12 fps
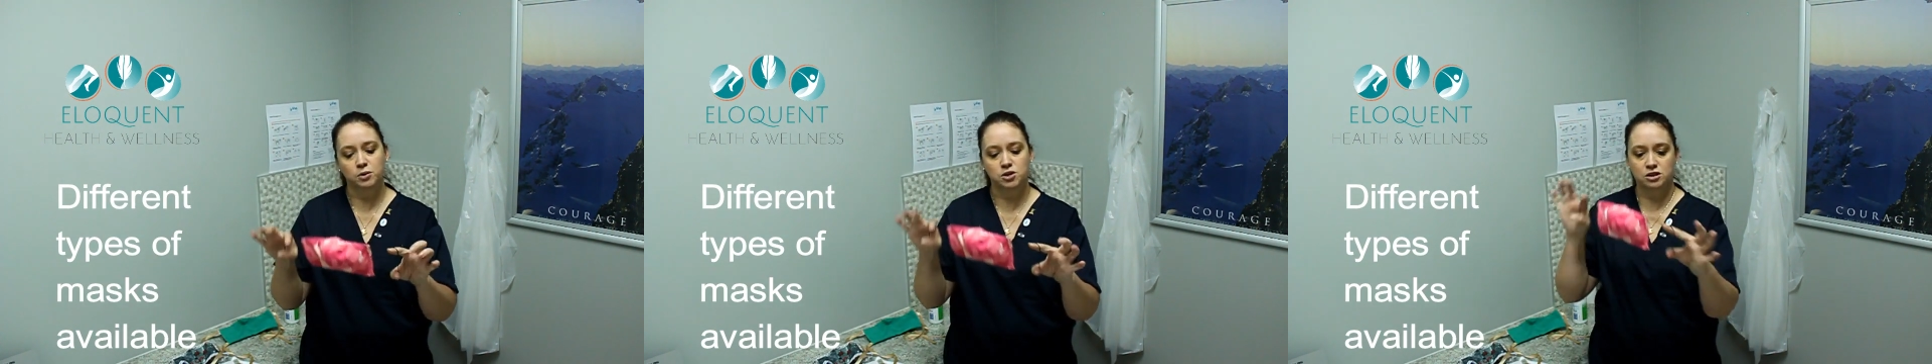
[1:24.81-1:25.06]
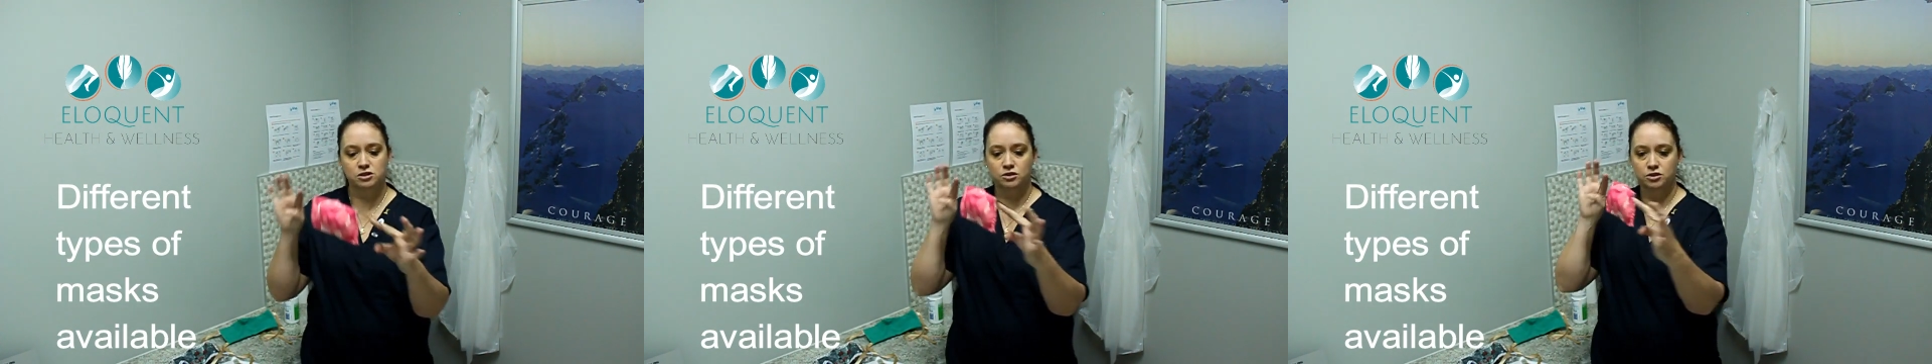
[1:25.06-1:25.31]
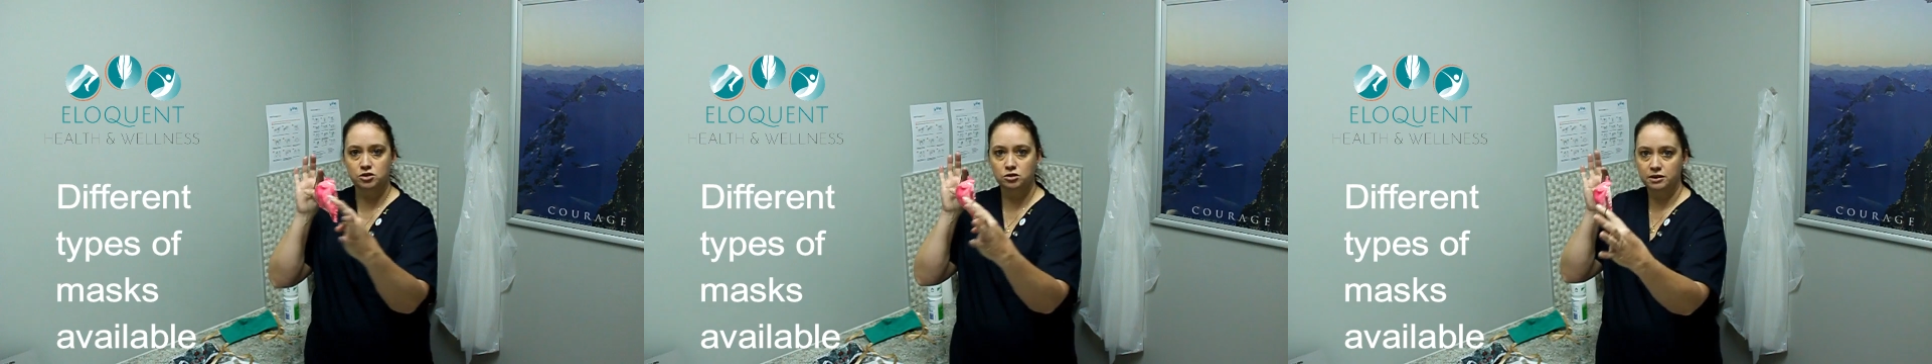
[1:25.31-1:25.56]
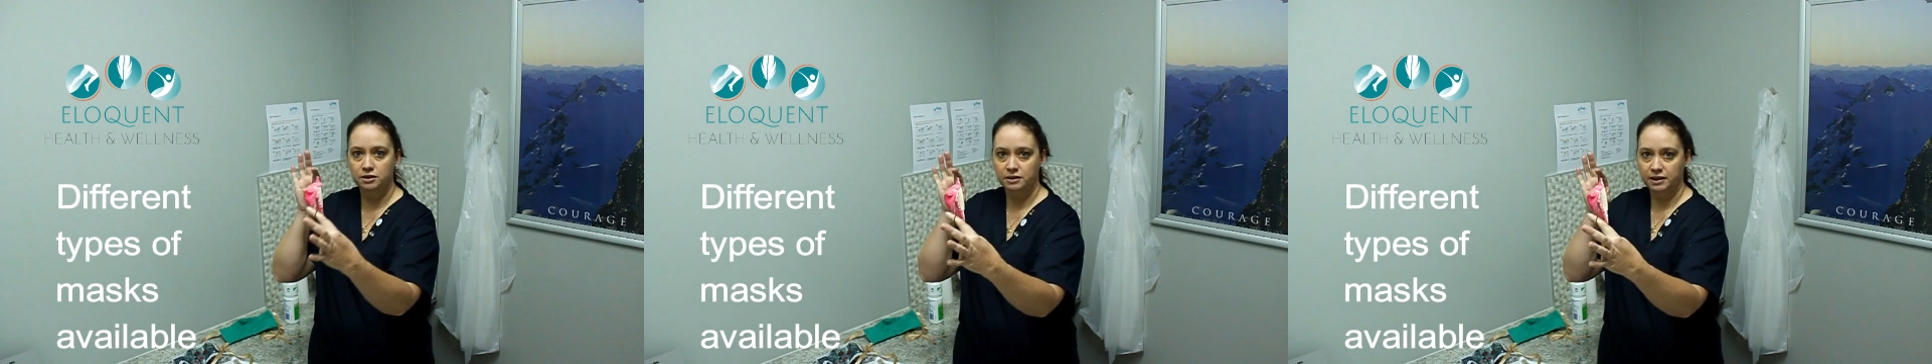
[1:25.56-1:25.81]
which has got 2
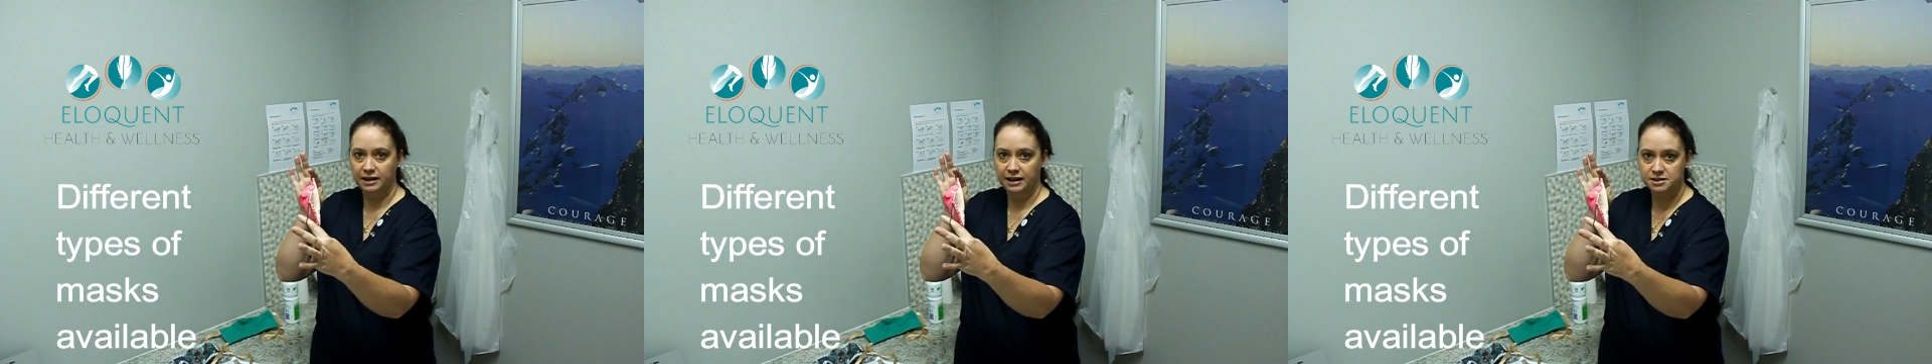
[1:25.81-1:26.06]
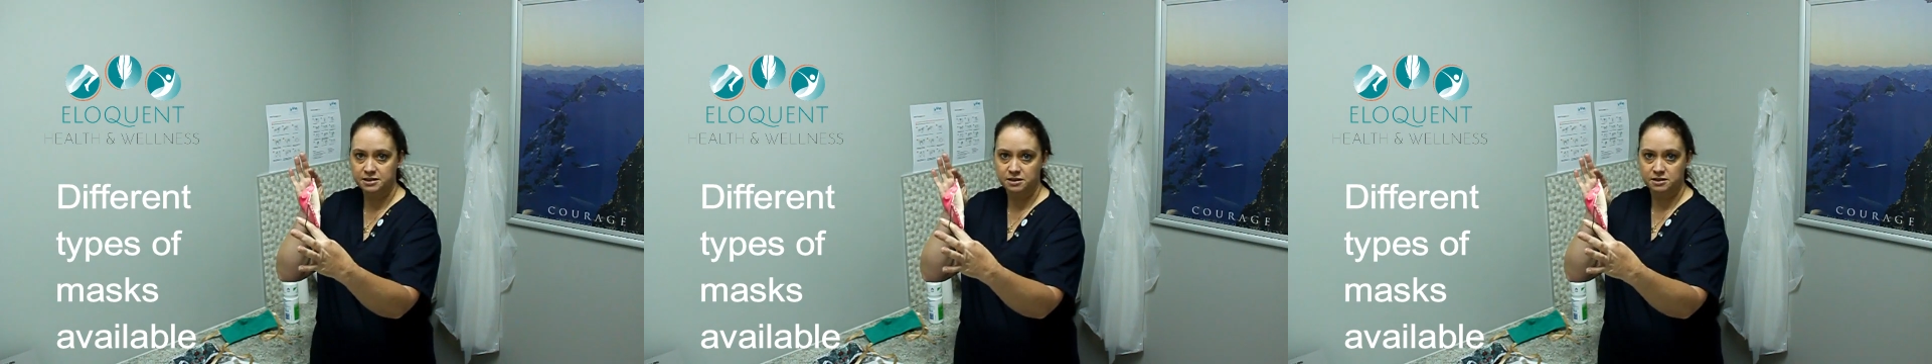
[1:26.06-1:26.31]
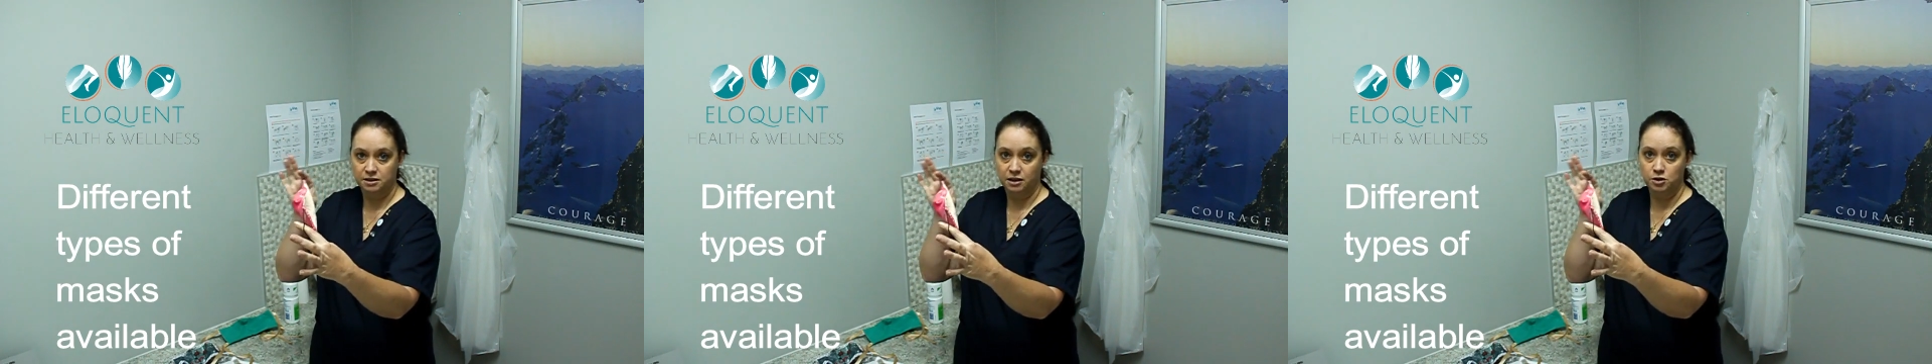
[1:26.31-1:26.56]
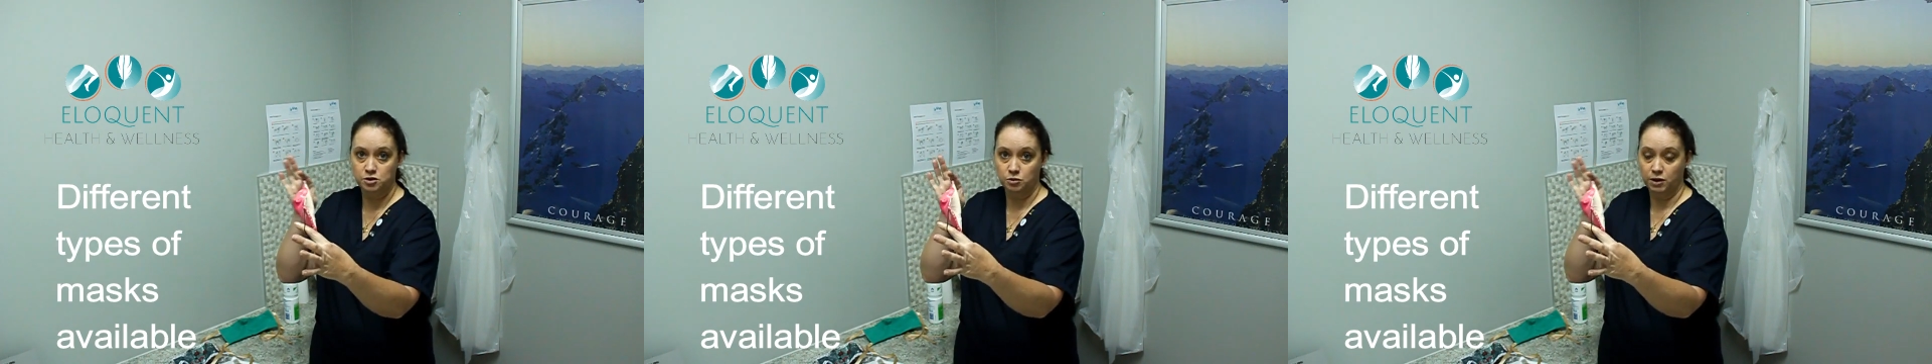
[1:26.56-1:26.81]
little elastics that
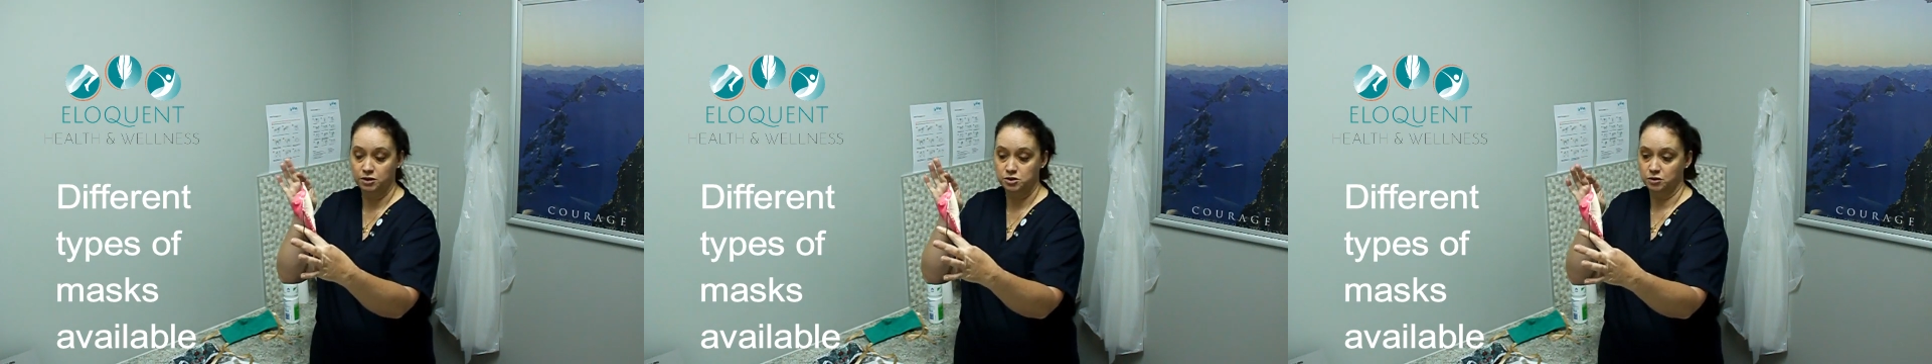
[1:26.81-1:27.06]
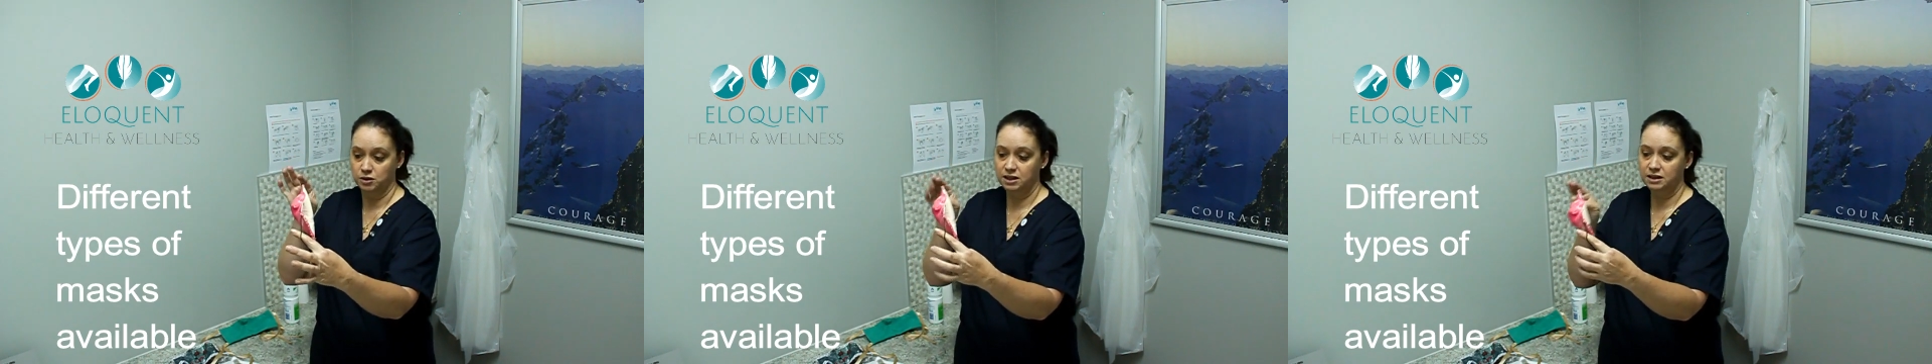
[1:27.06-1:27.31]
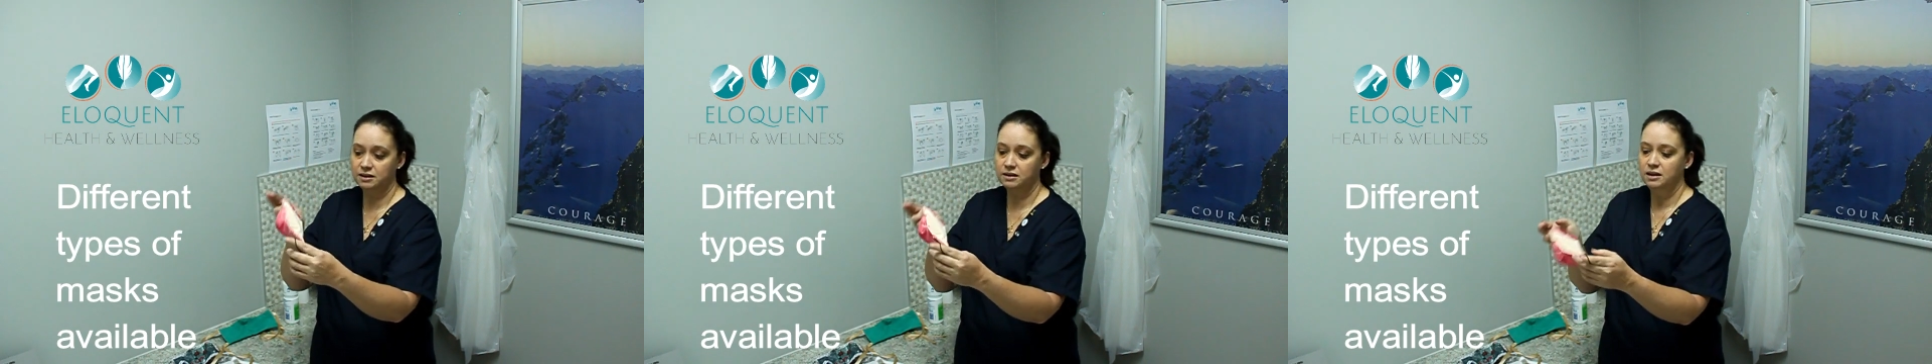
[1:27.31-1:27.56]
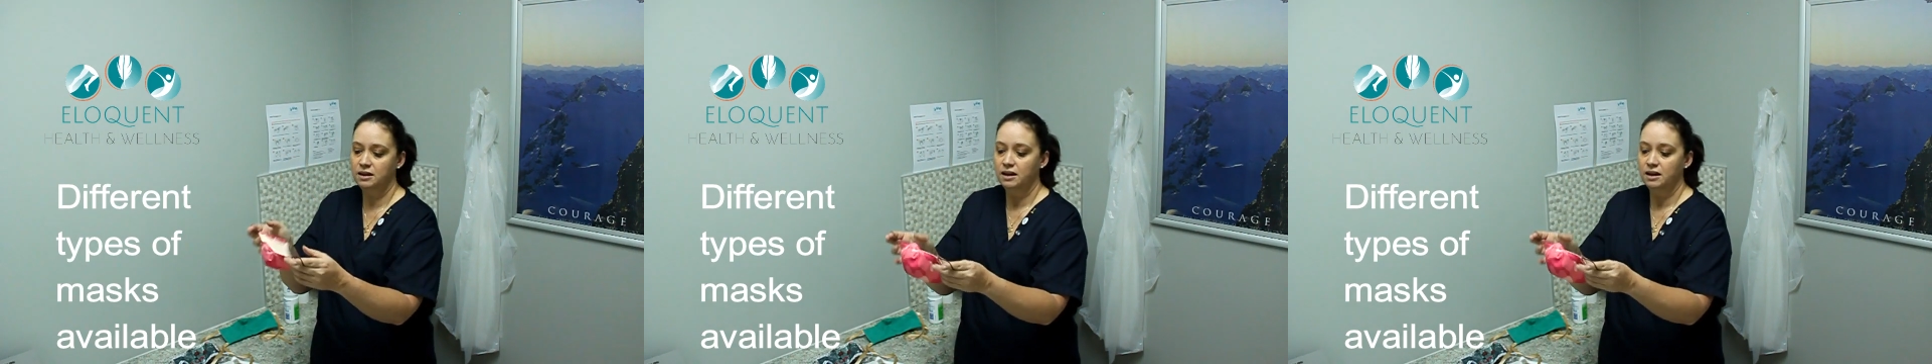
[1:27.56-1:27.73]
goes around your ear.